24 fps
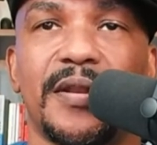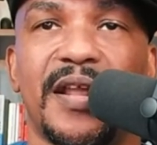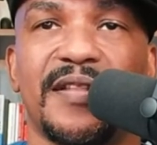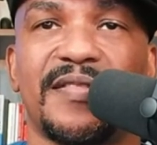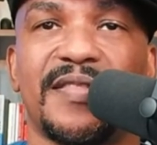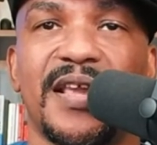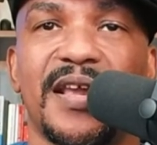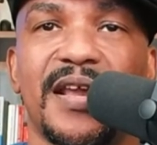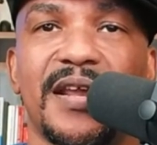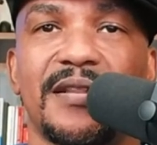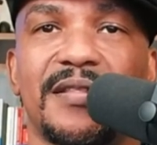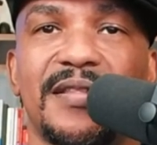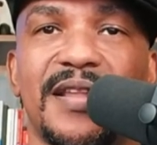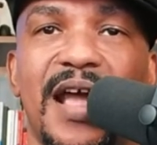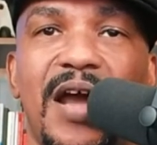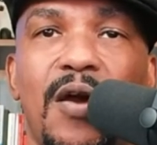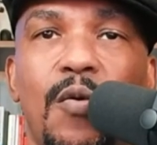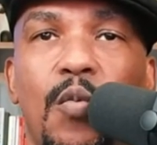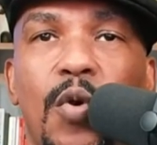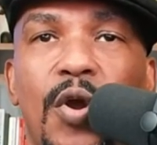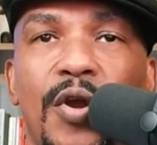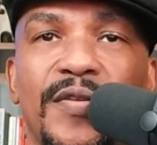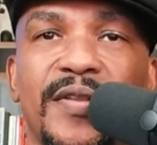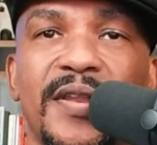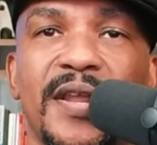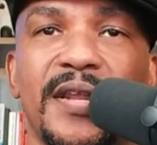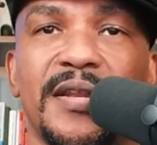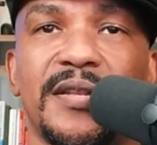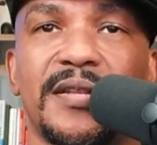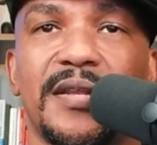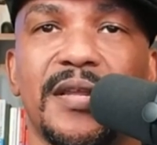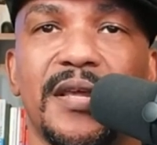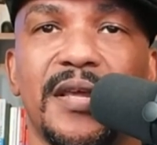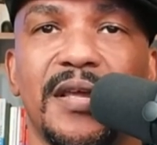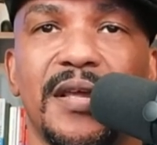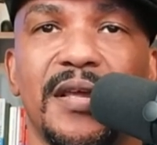They think it's not worth it.
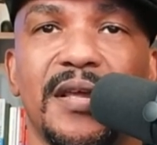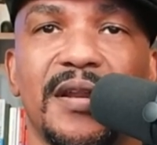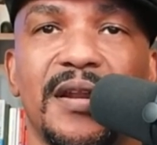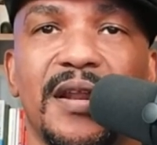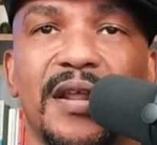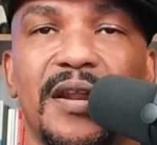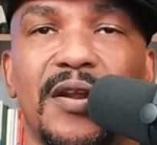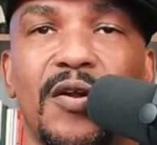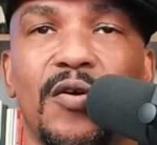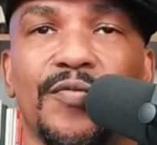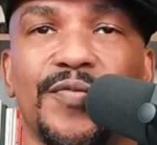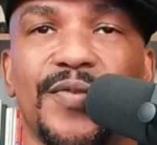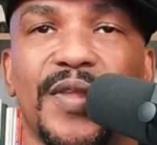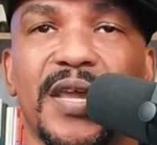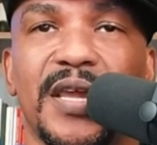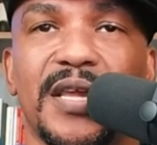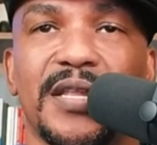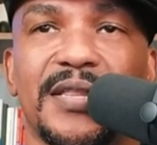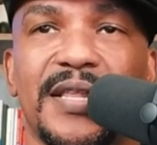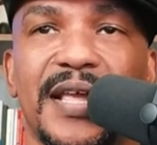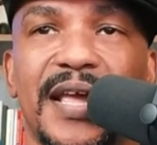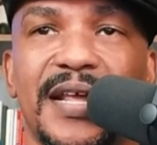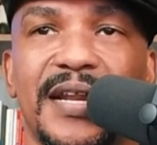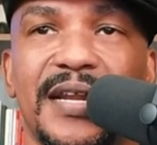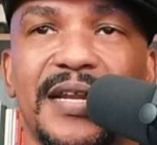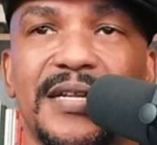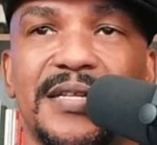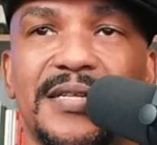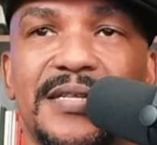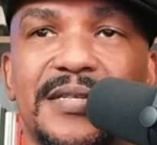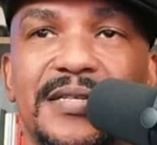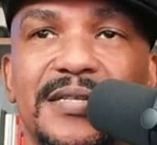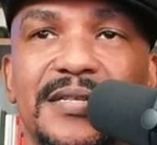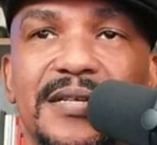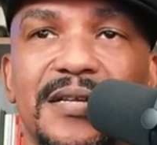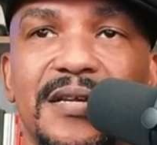They don't think that
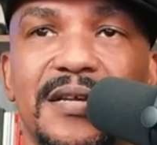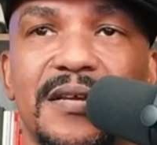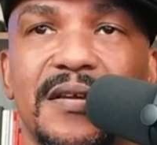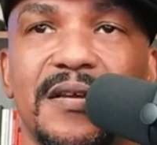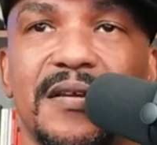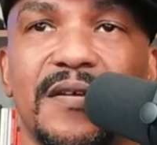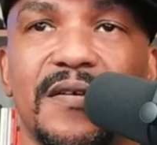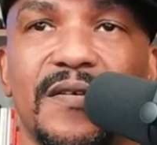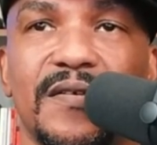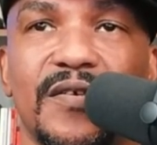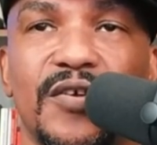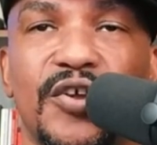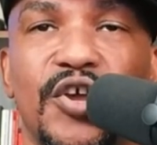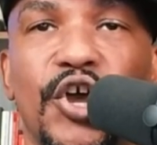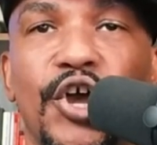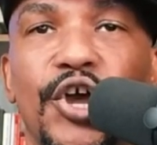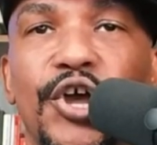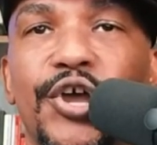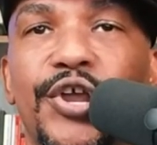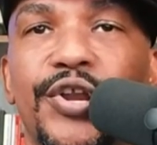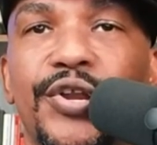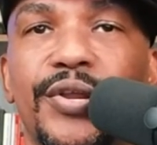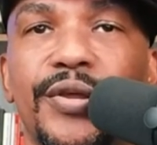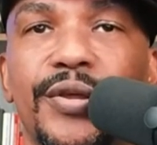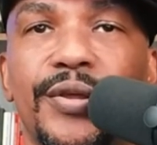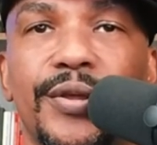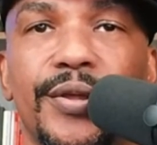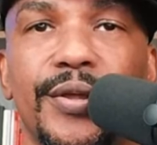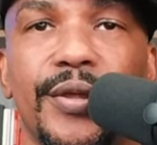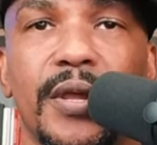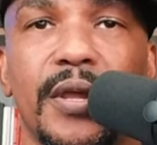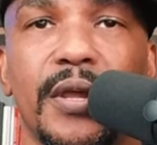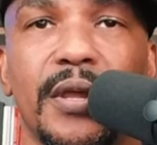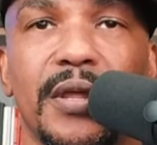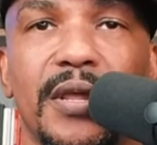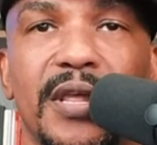it's good,
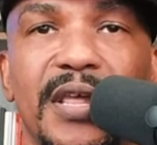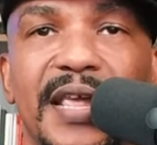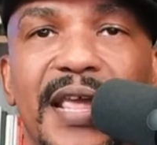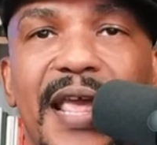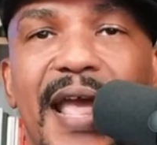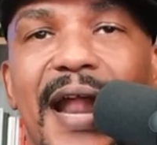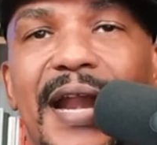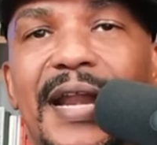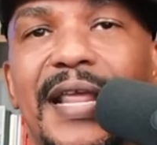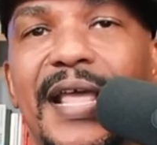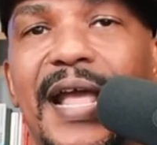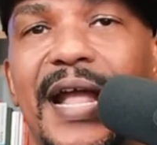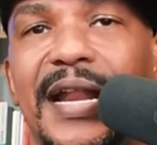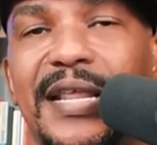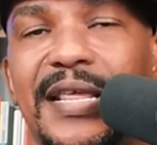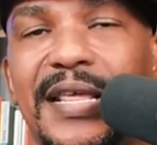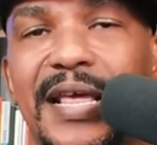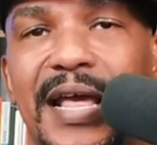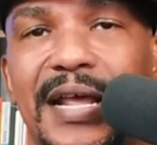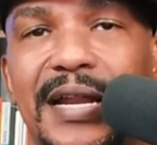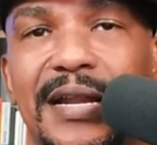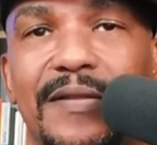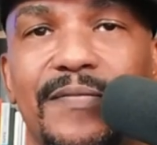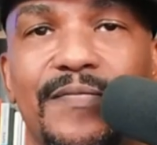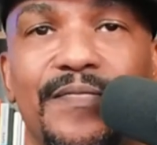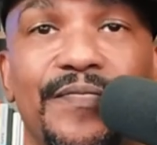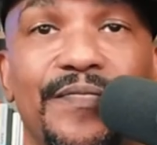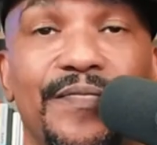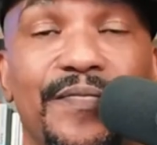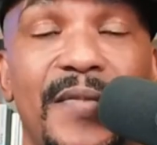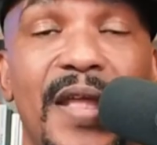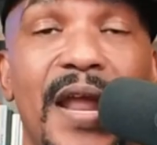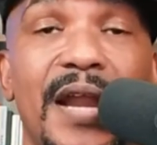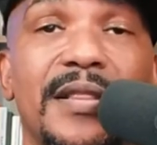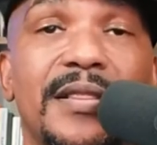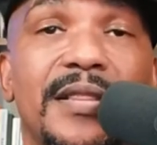yada, yada, yada.
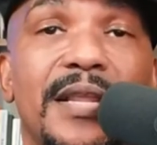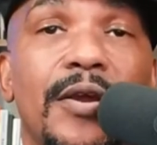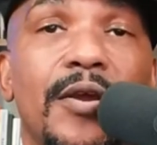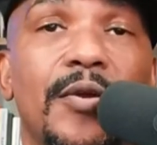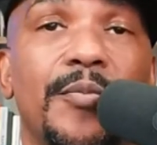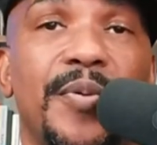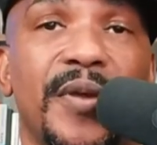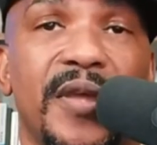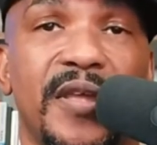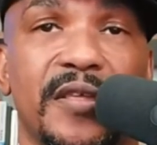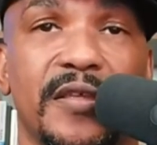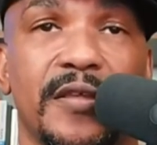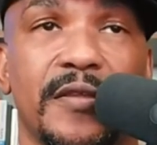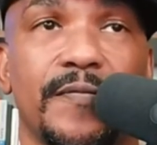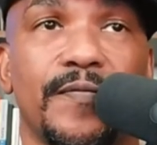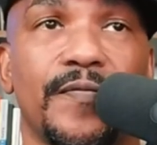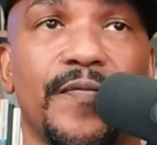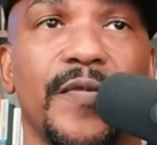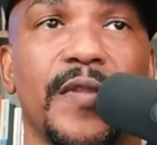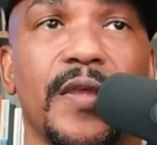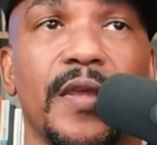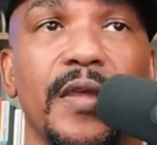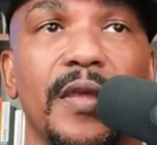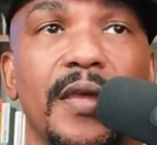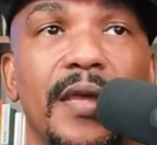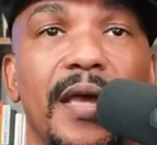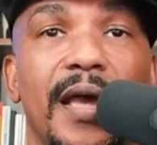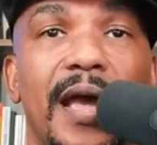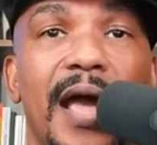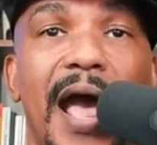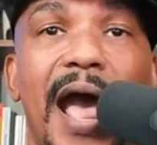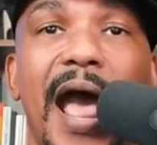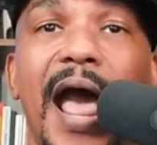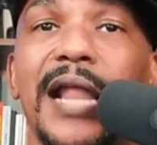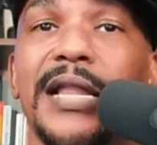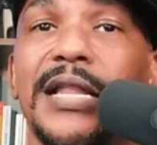That's their opinion.
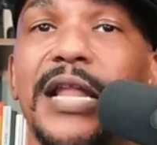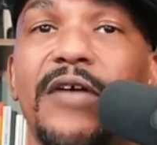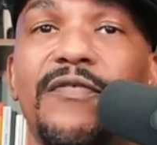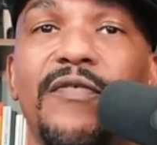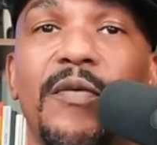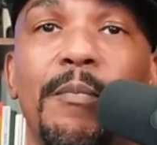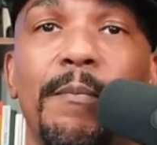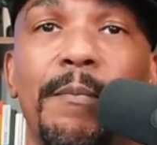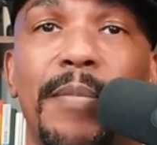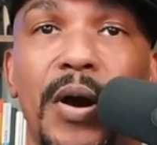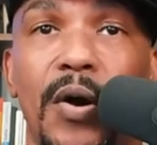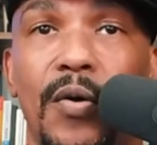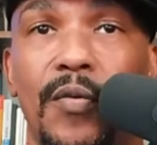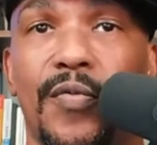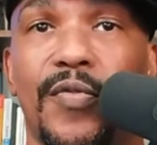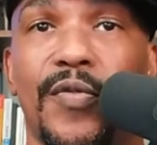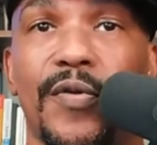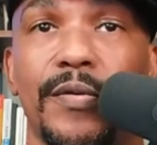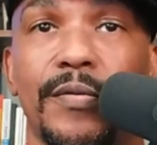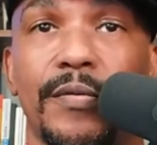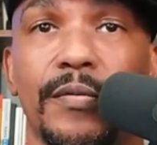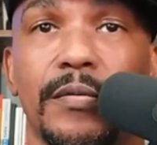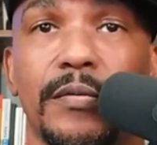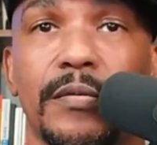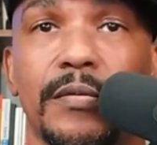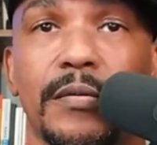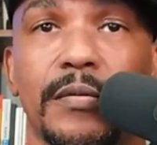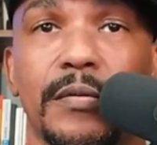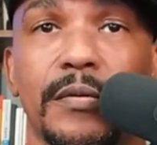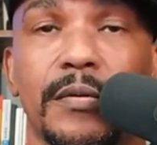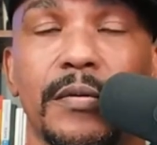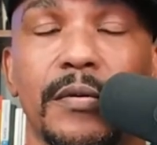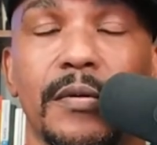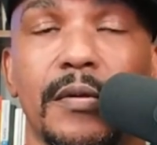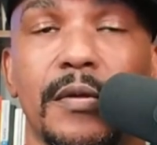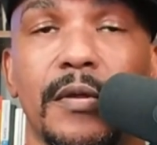I love them both,
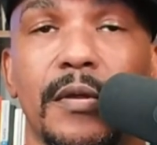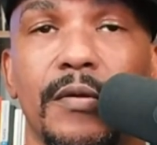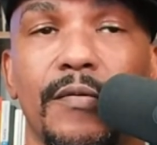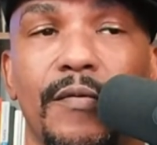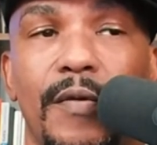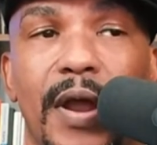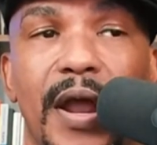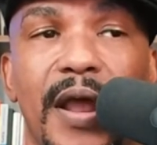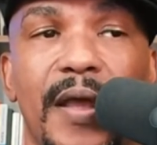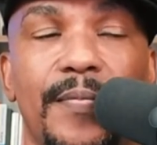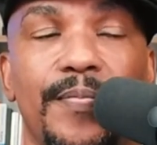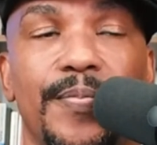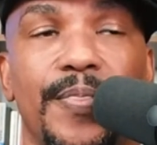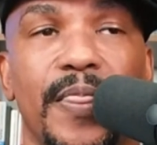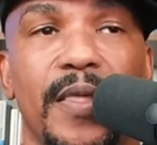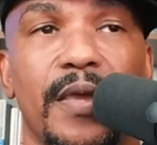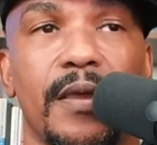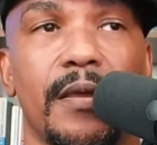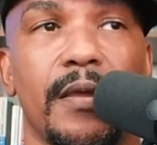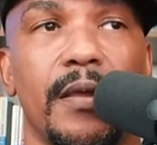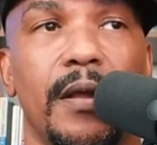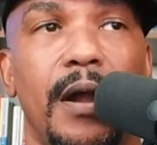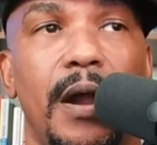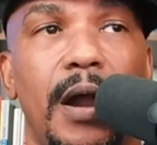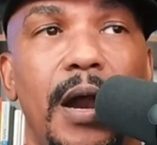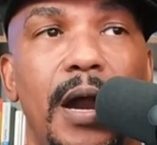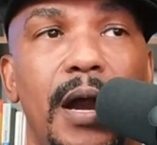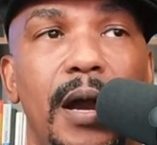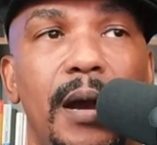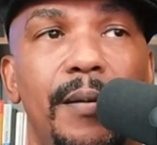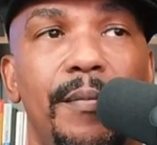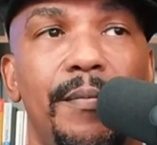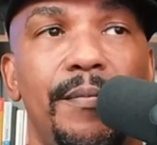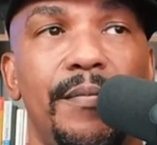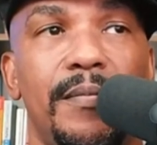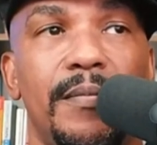right?
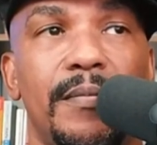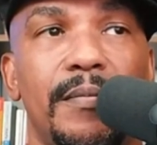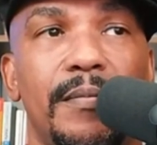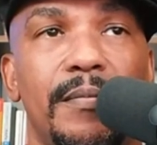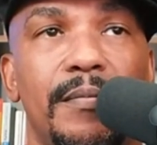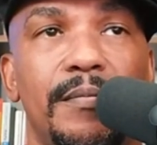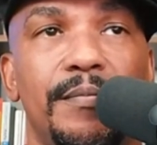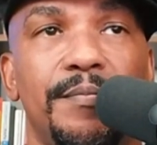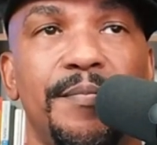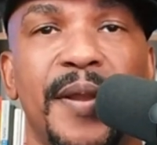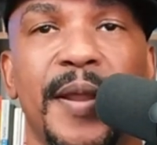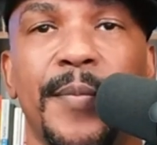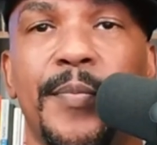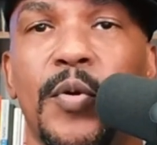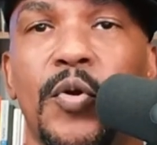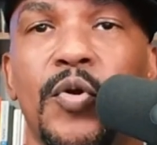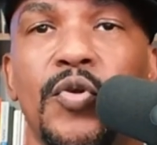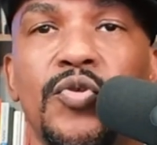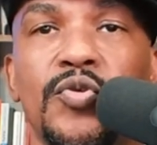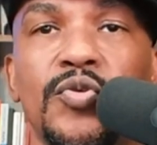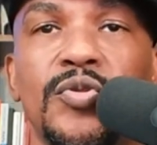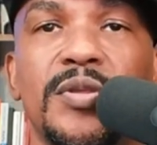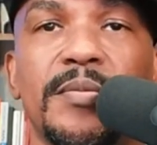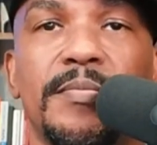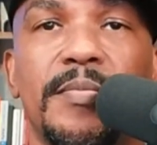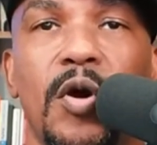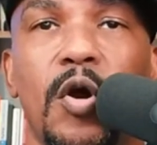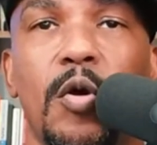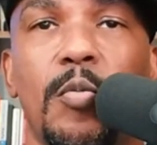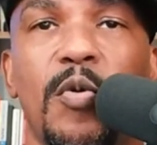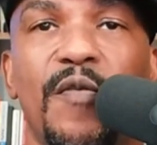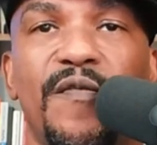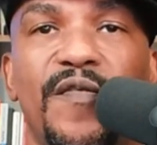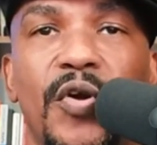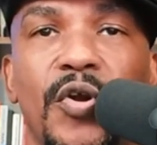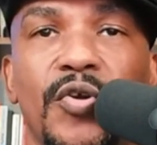Um, people who use the
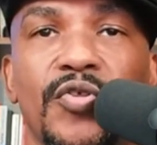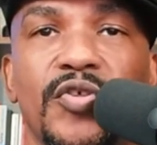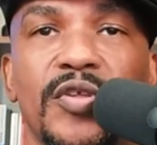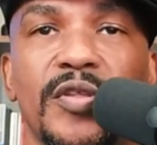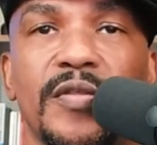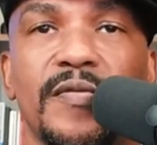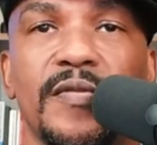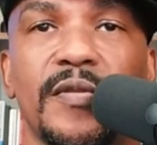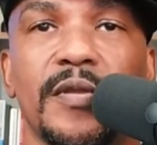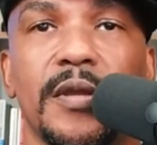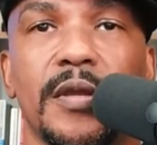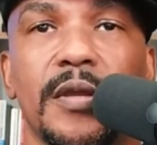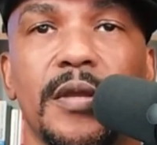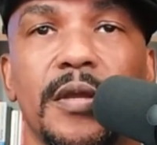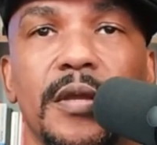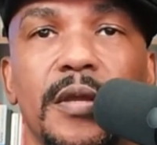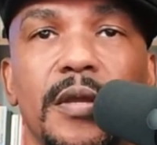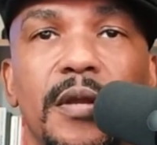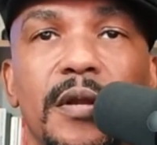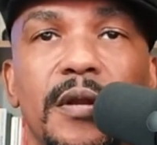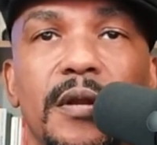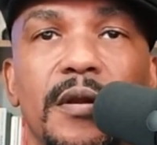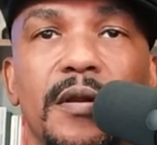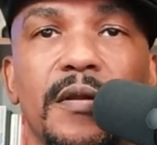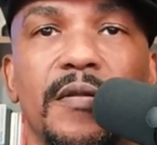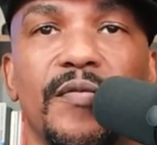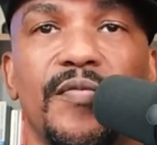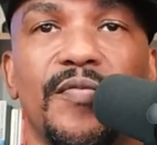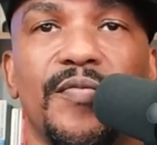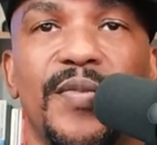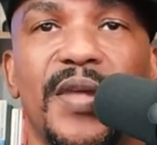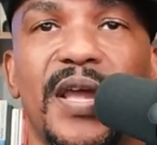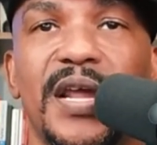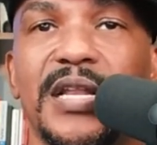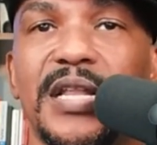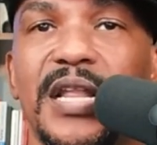mobile version,
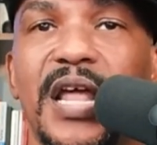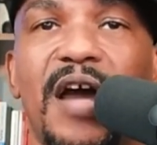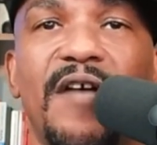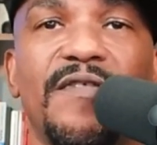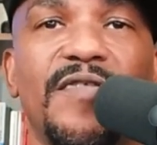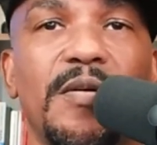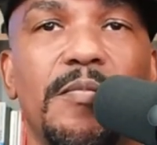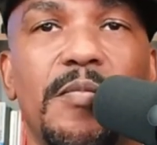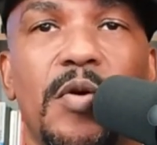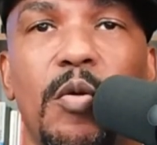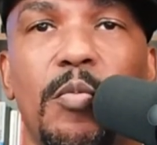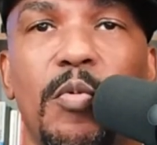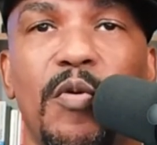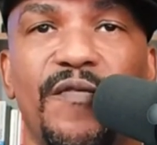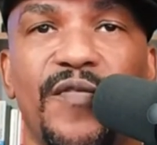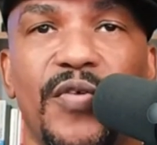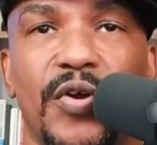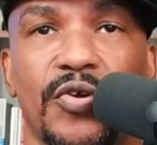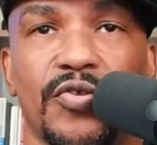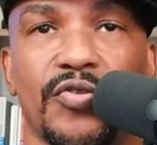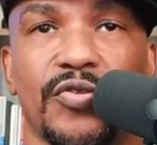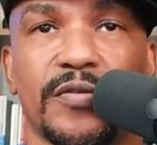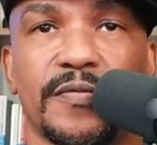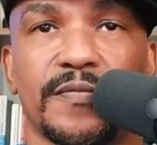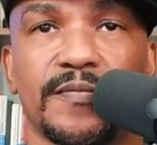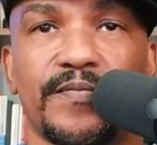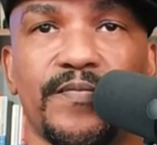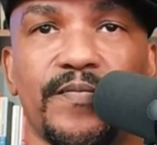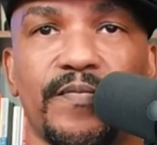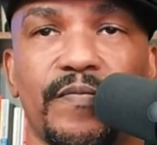they love the mobile version.